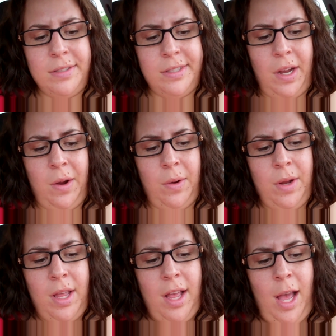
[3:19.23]
So
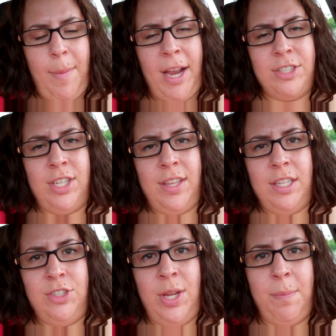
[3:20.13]
I'm actually in
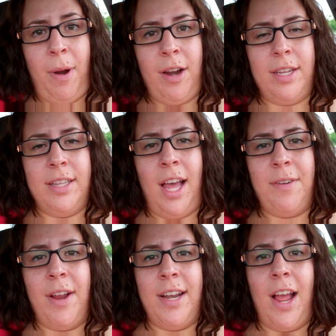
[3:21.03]
the gym parking
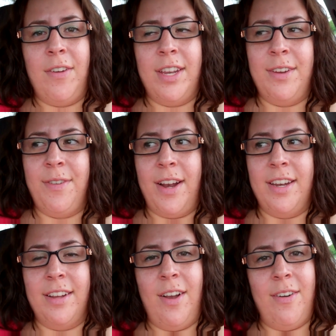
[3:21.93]
lot right now getting
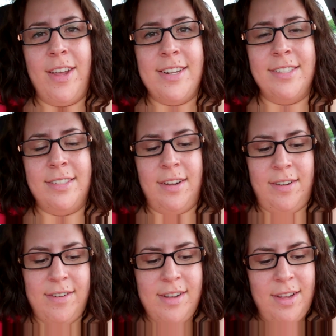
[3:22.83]
ready to go in,
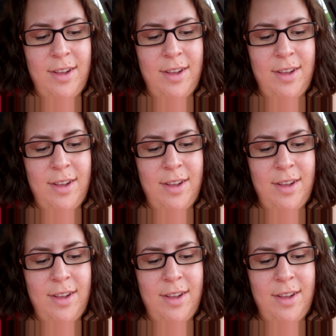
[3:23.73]
so